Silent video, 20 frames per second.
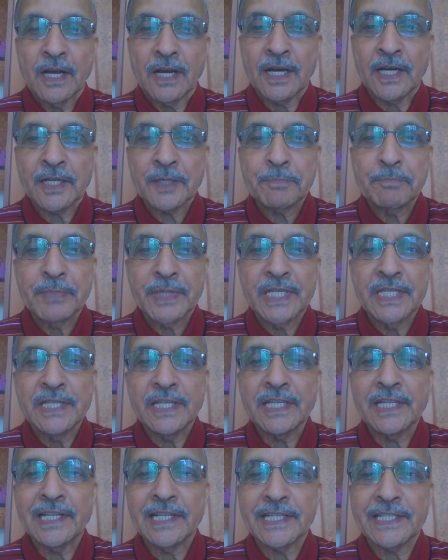are
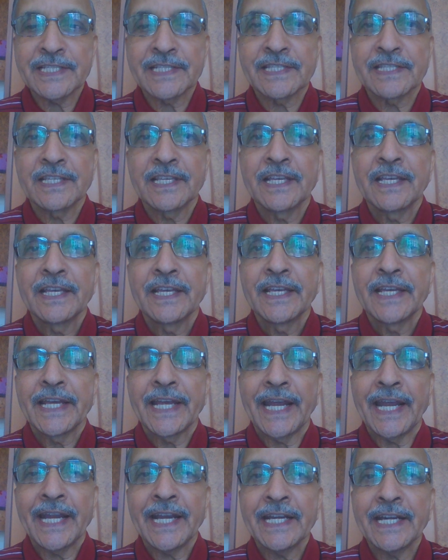beginningless
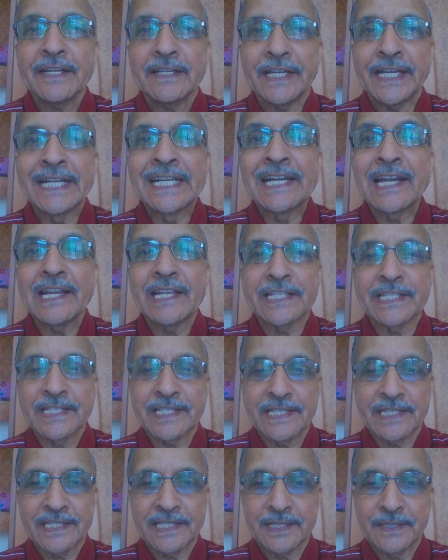and
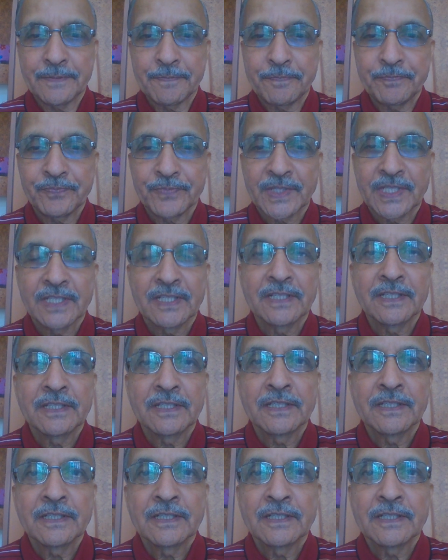endless,
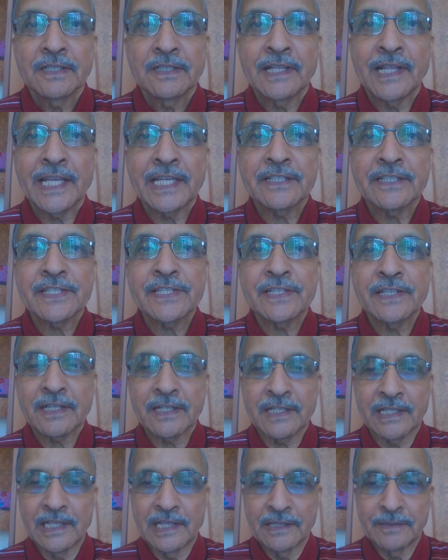like a
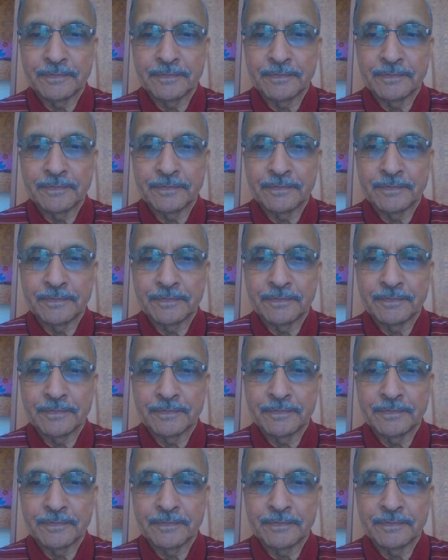circle.